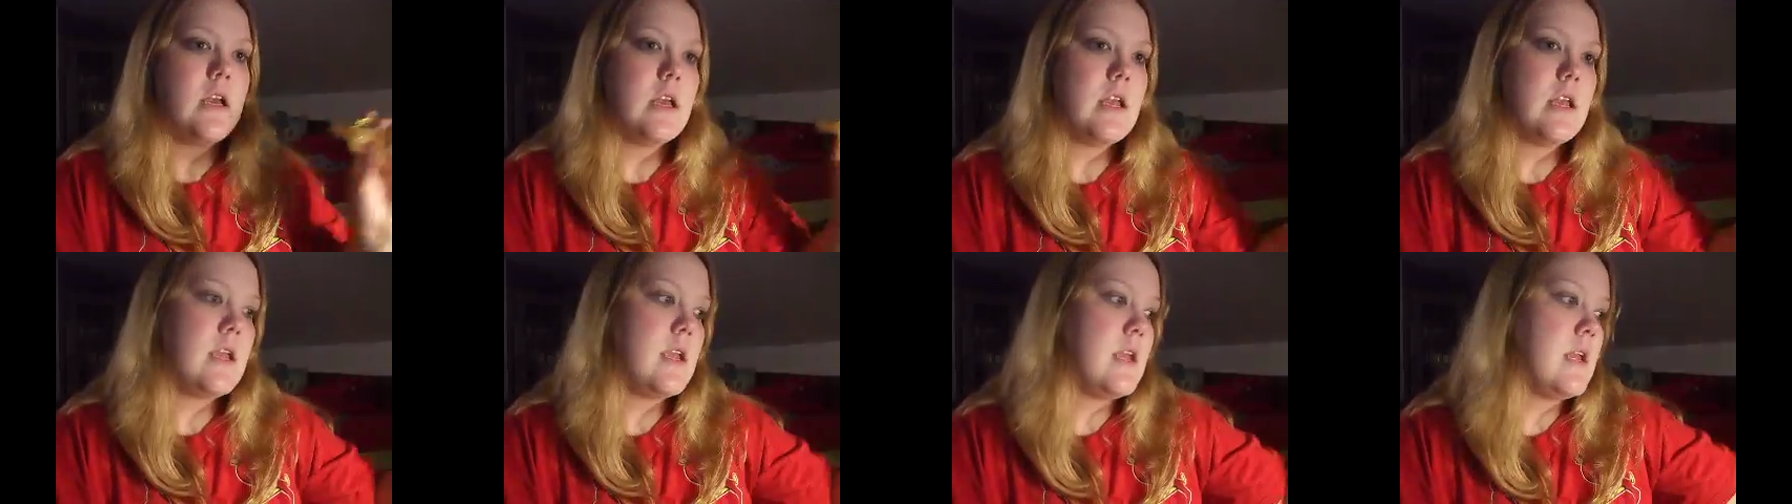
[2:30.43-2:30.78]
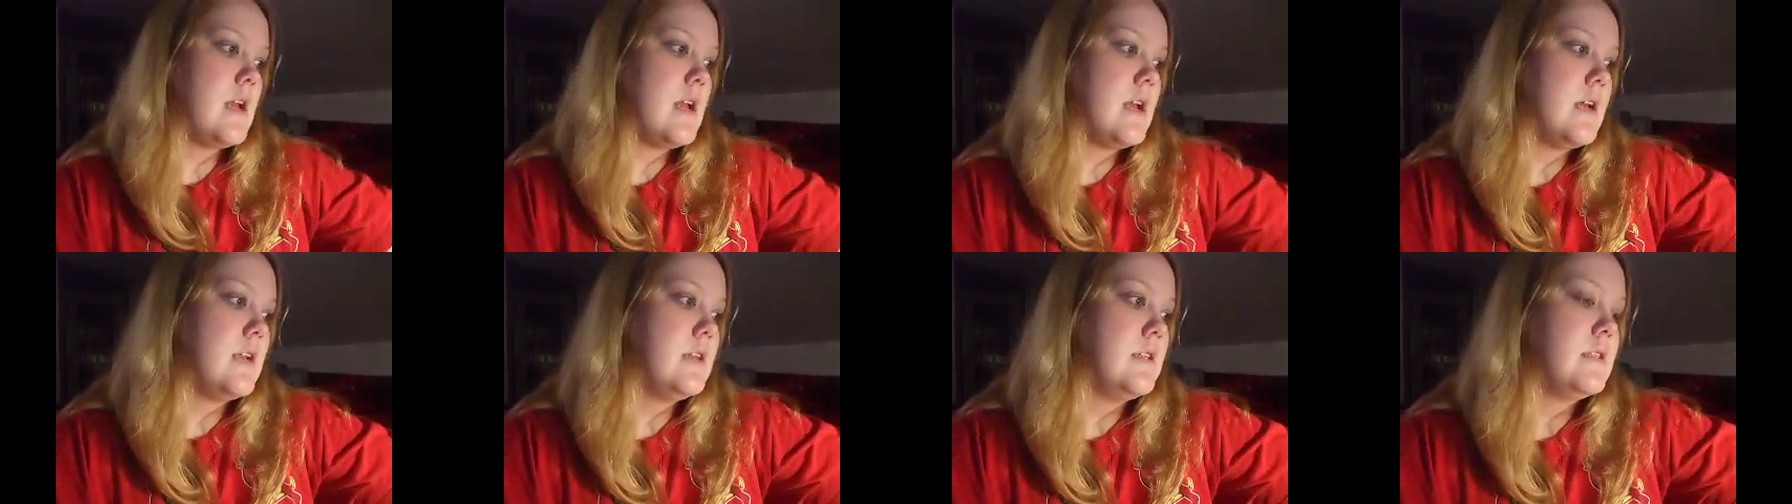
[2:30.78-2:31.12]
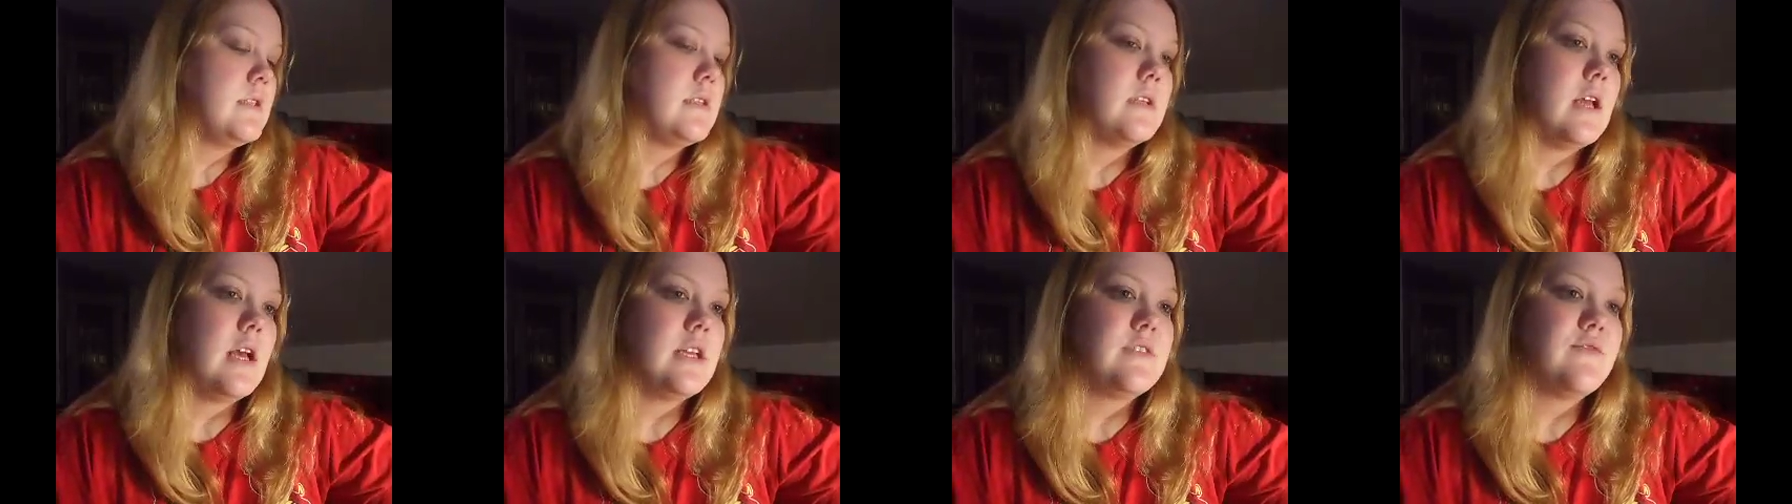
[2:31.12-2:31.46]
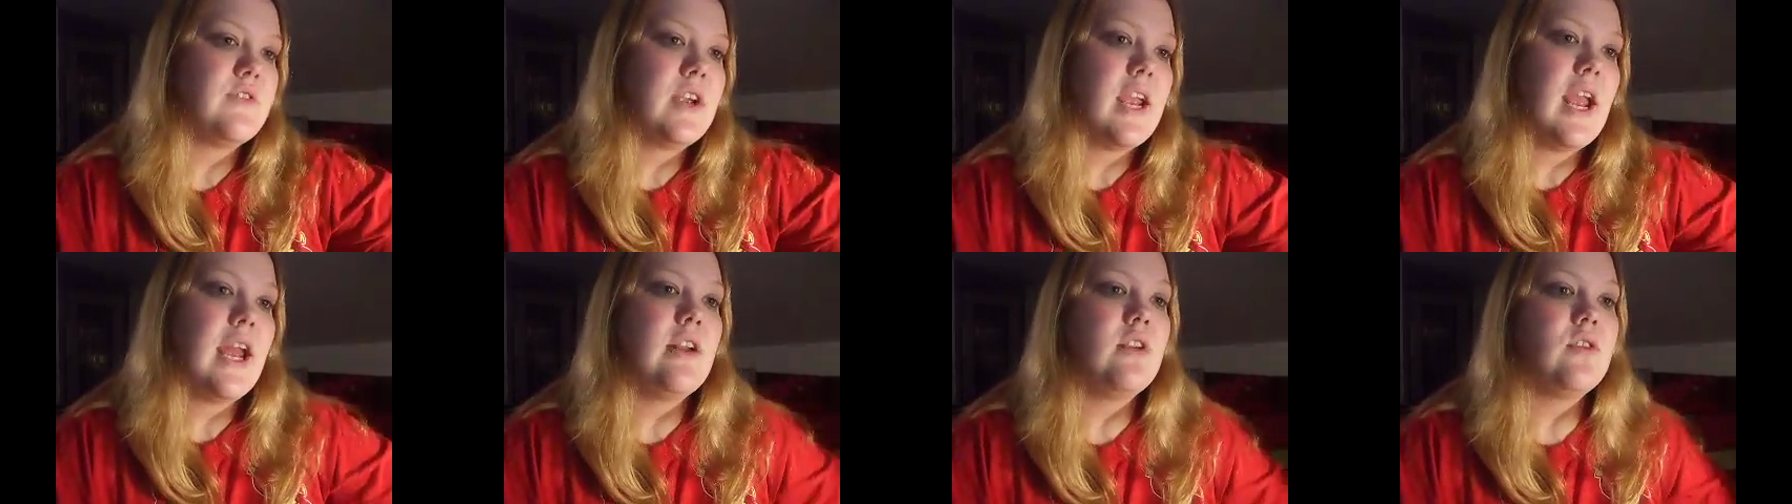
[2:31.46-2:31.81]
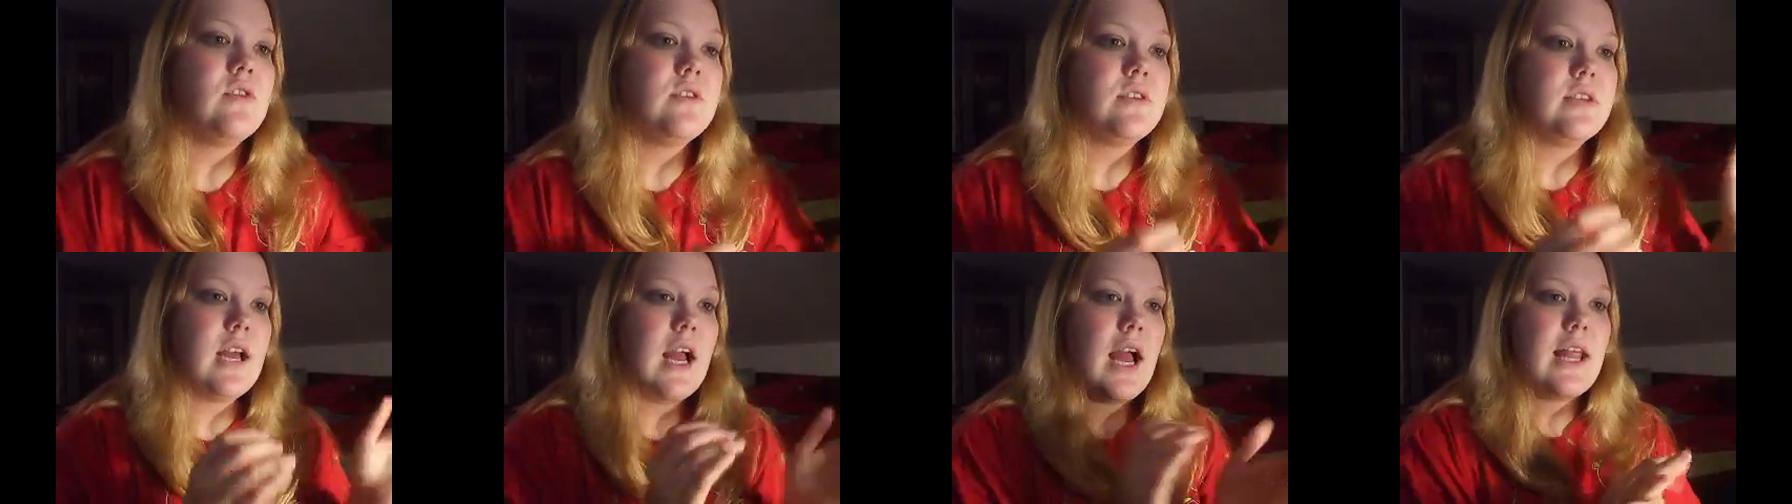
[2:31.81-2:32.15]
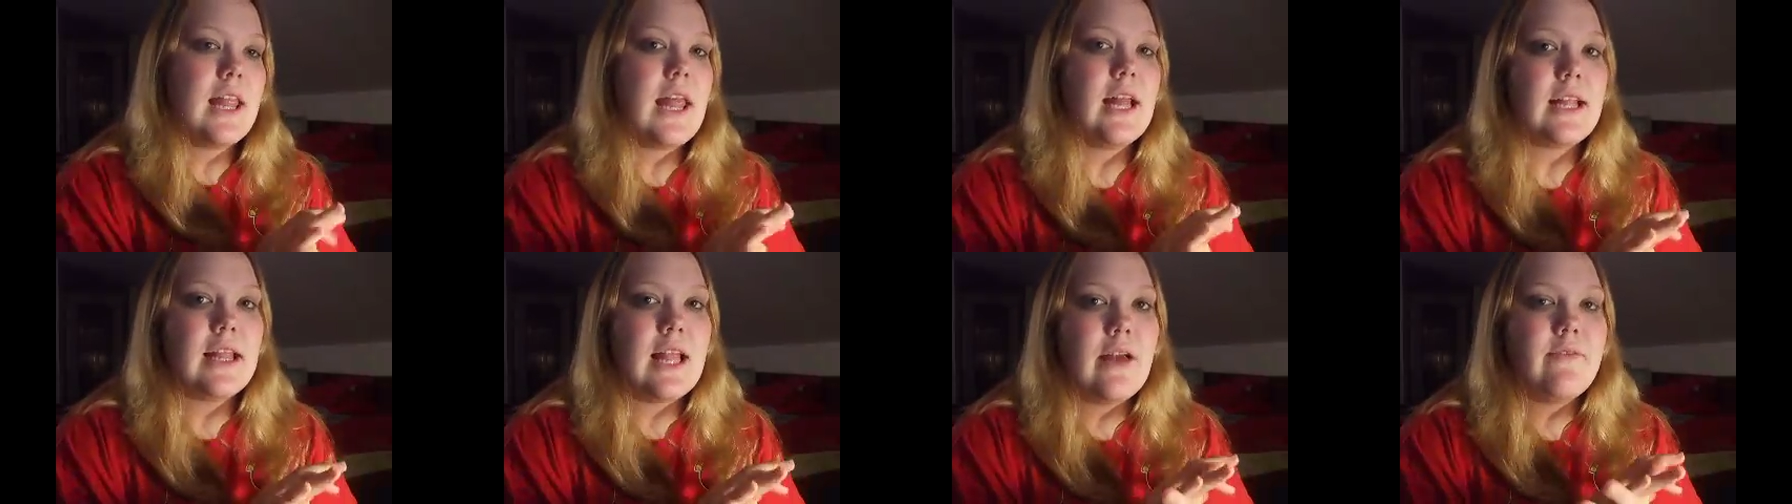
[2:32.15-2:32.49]
And as for candles, I
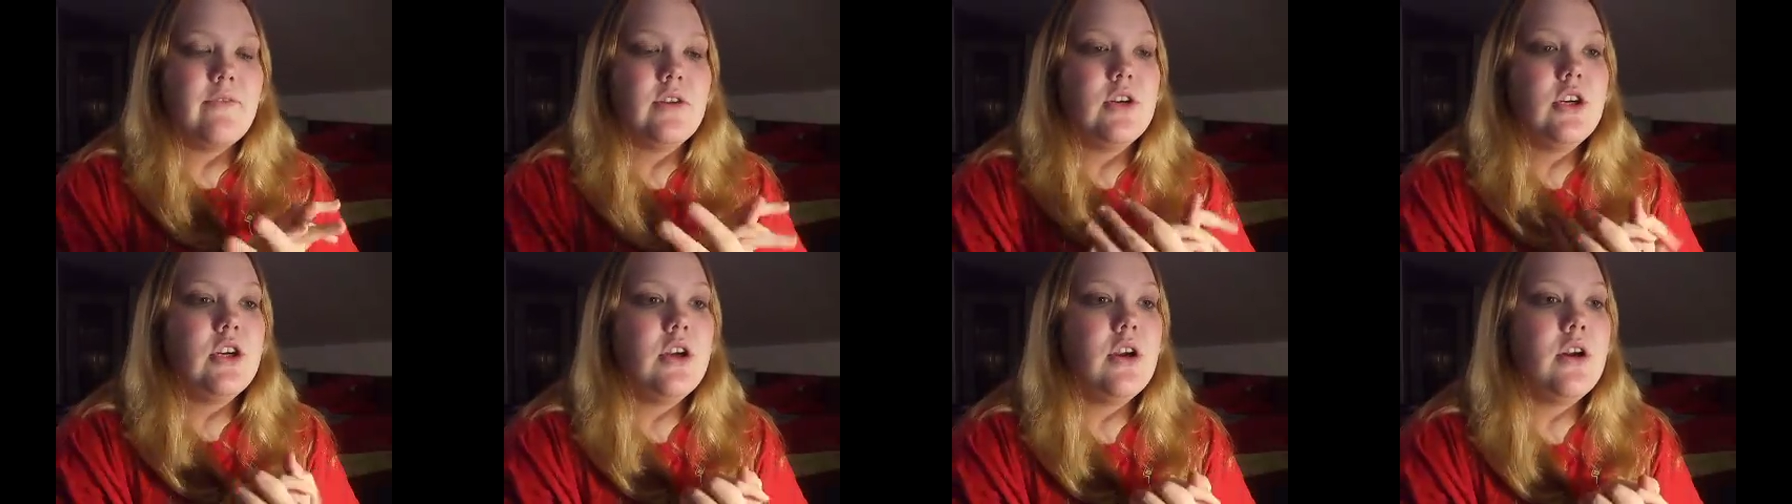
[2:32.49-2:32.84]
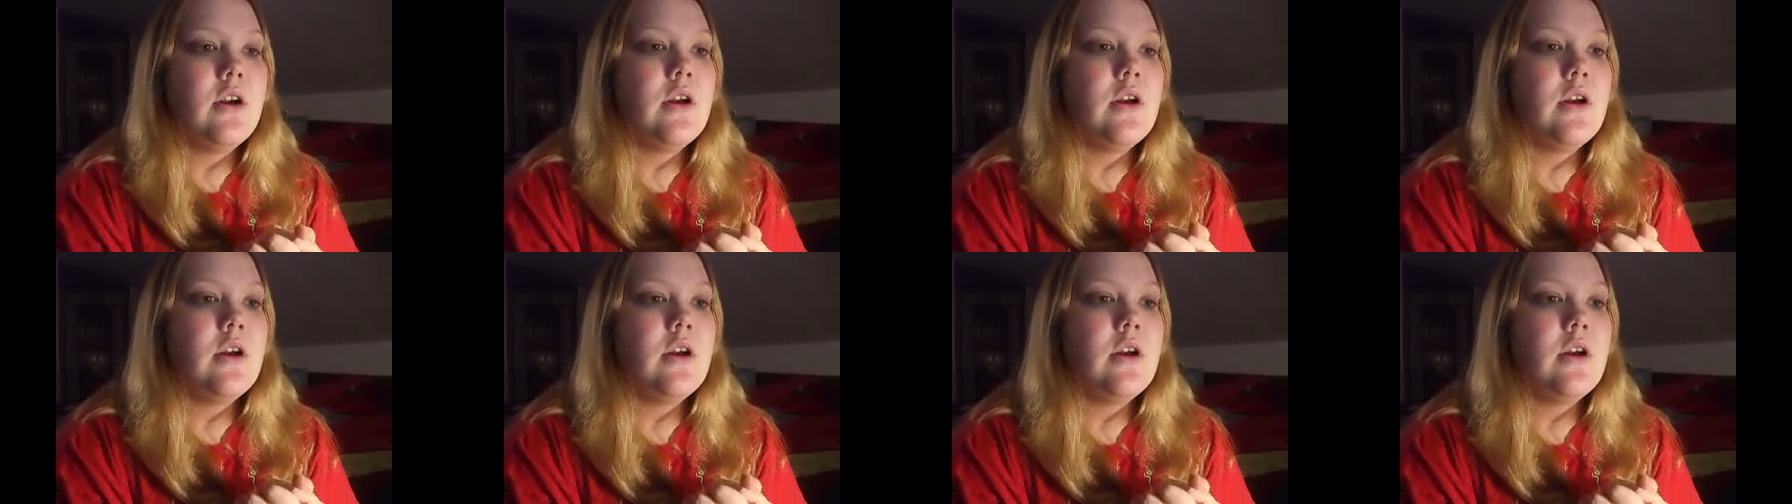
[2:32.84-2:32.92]
like lavender.